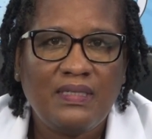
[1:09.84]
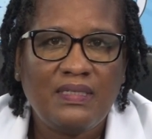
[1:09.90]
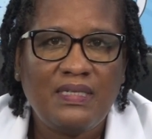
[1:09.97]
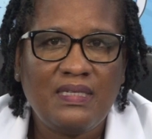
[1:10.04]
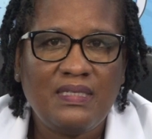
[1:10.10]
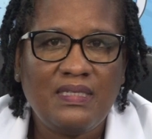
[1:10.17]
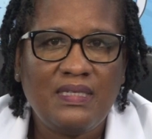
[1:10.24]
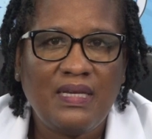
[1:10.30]

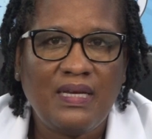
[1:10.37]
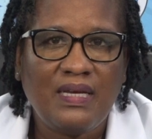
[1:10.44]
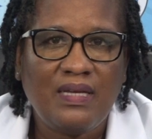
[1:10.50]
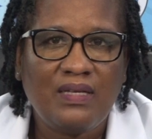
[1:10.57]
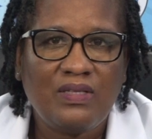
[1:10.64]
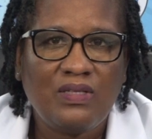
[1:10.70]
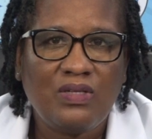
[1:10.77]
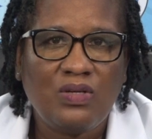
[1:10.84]
This
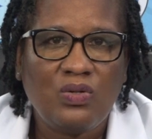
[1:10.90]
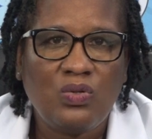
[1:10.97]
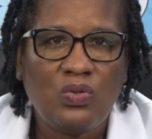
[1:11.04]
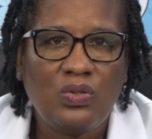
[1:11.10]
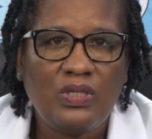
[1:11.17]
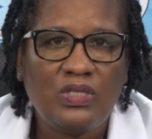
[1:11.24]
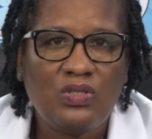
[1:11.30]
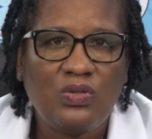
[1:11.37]
year, the
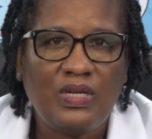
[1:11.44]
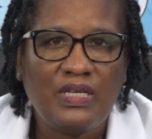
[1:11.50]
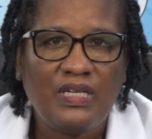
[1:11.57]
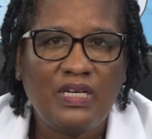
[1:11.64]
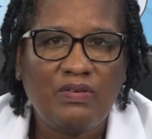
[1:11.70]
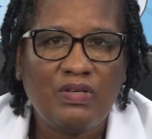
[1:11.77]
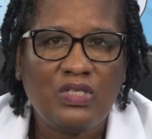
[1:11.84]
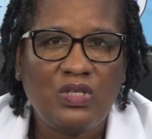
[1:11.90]
goal is to
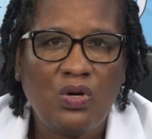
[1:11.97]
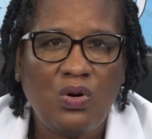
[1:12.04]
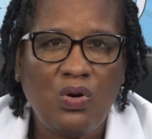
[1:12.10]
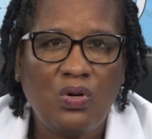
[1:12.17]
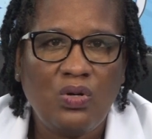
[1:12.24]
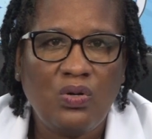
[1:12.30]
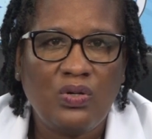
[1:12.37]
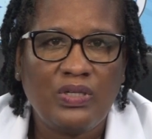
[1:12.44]
encourage
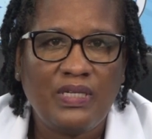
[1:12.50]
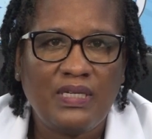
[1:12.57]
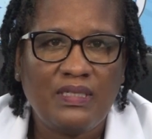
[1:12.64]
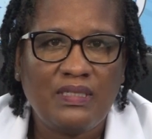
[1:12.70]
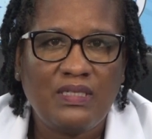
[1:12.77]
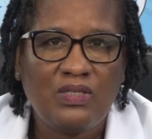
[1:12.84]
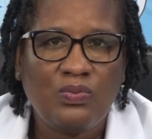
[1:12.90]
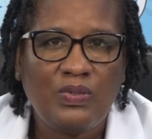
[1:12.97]
all
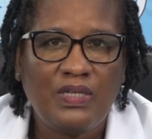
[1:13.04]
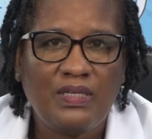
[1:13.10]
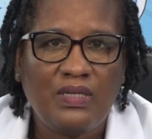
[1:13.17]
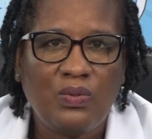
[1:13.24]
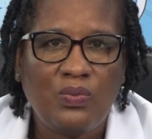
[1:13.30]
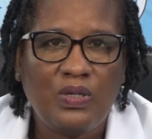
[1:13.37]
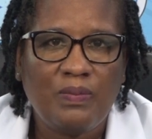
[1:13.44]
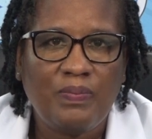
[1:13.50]
audiences within
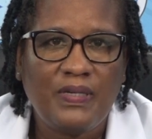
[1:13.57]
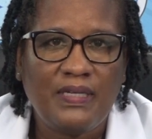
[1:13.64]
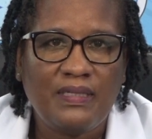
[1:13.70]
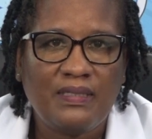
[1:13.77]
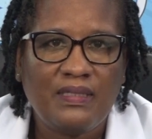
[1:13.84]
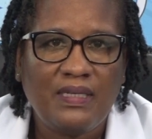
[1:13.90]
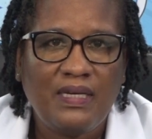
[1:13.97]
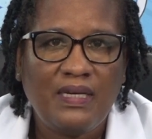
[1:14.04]
the
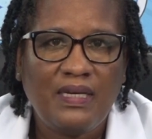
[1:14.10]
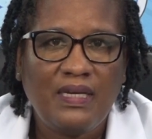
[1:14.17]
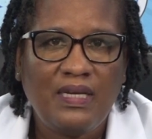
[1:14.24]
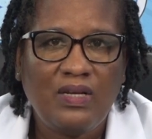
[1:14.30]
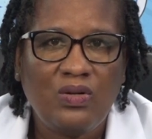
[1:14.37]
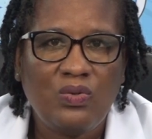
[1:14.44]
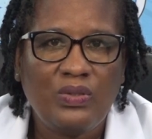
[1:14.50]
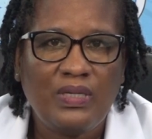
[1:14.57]
workplace,
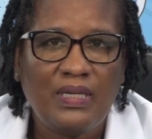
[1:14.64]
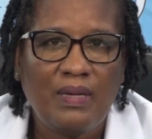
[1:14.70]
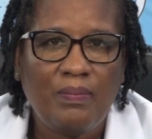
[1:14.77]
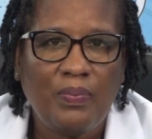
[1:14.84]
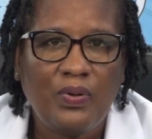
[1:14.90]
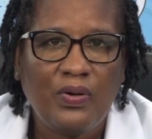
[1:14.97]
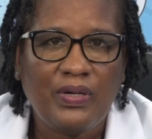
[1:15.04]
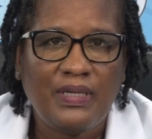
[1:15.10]
including
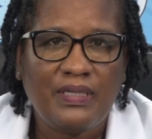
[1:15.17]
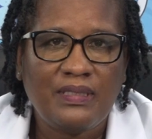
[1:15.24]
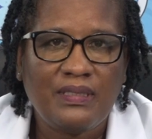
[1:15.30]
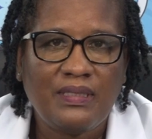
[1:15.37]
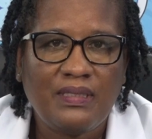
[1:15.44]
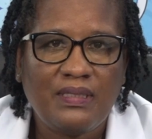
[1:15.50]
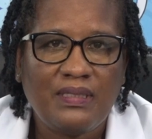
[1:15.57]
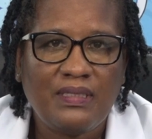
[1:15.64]

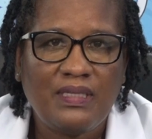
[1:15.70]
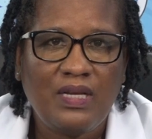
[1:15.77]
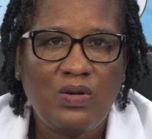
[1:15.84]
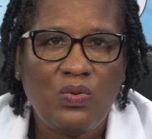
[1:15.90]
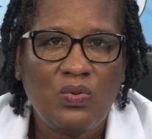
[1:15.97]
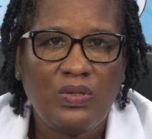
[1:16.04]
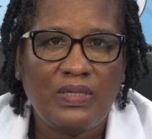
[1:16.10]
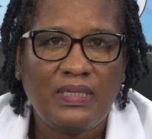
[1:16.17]
employers,
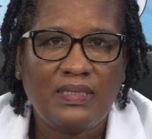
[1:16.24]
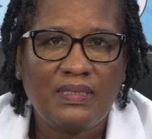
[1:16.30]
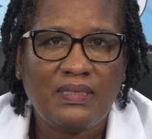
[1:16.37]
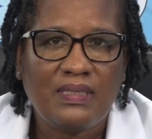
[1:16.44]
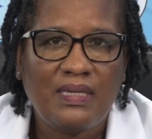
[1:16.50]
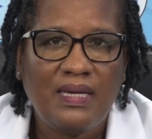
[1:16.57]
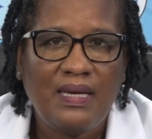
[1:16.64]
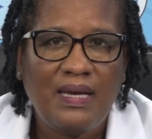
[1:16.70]

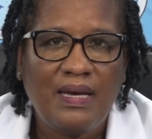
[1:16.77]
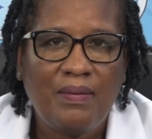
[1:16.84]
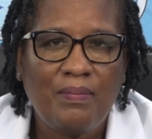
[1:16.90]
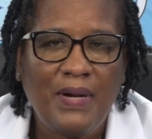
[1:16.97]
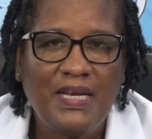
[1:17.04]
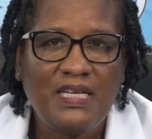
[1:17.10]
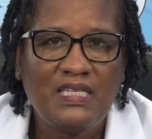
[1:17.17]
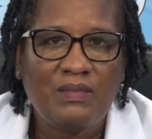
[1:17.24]
stakeholders,
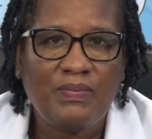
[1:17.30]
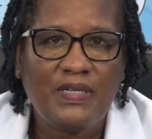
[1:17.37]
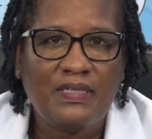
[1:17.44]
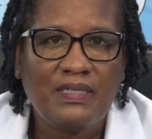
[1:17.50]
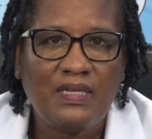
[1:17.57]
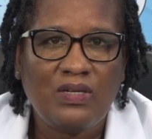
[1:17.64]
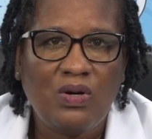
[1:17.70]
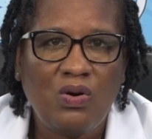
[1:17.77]

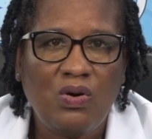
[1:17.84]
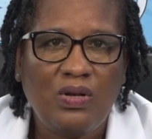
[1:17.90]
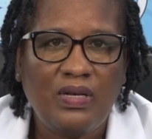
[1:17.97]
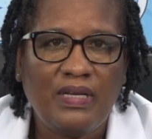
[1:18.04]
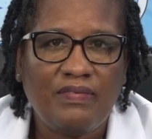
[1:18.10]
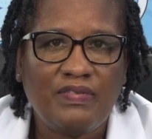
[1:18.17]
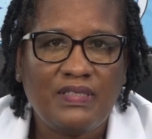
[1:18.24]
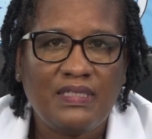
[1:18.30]
management, and all
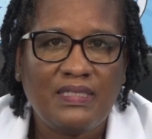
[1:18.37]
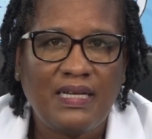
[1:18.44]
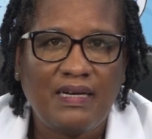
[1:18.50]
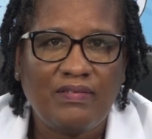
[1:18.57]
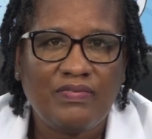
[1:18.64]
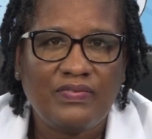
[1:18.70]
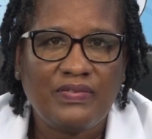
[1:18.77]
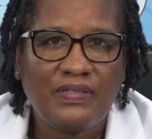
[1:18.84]
level
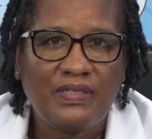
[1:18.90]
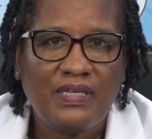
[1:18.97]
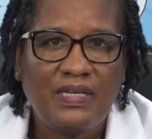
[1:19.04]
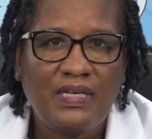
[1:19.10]
staff.